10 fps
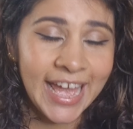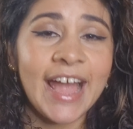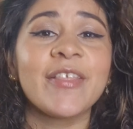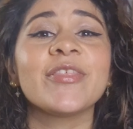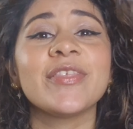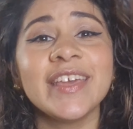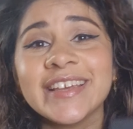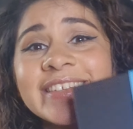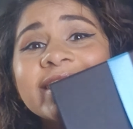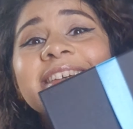And
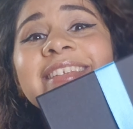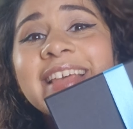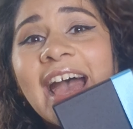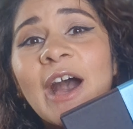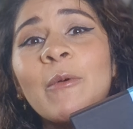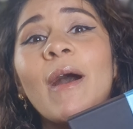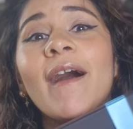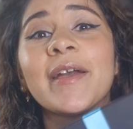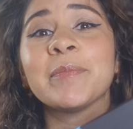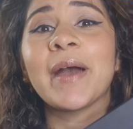this is how
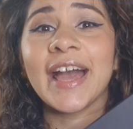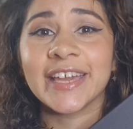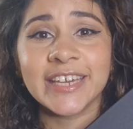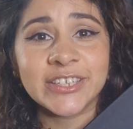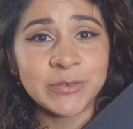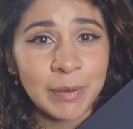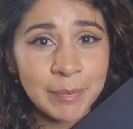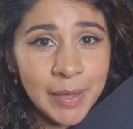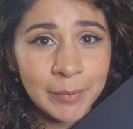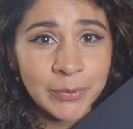I package my
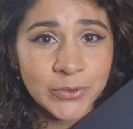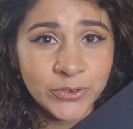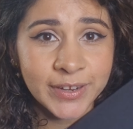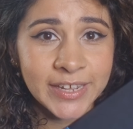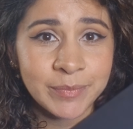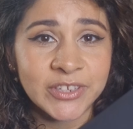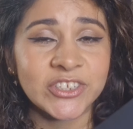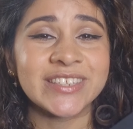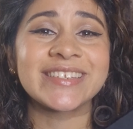pet portrait commissions.